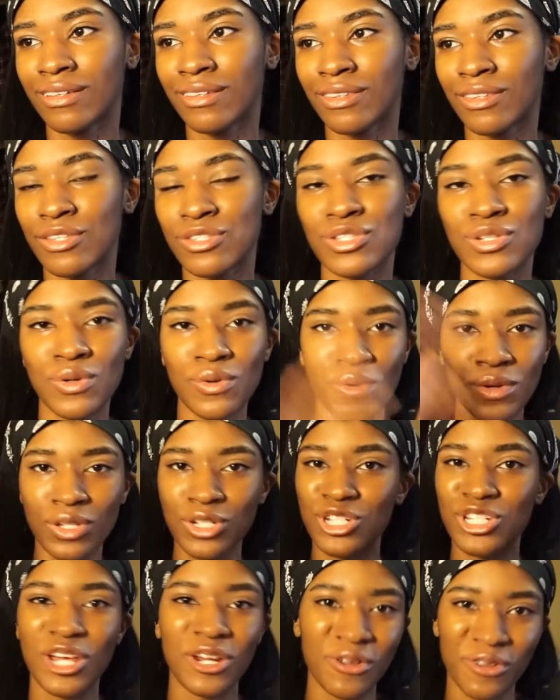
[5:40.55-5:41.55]
the school in
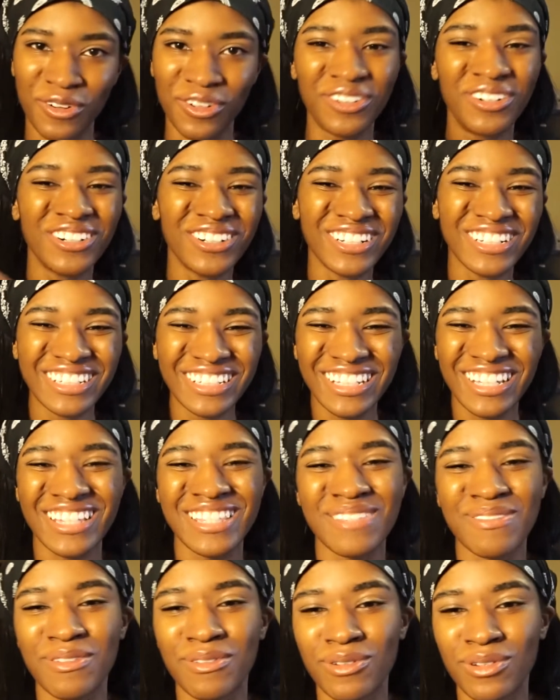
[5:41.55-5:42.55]
general
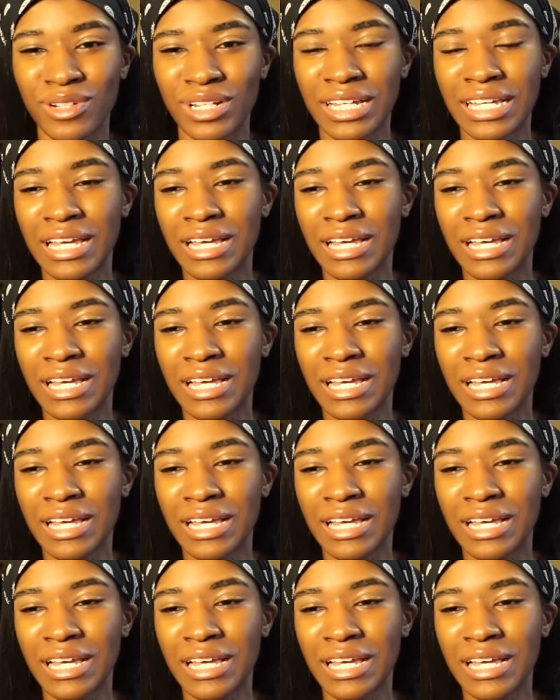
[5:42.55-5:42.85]
because we were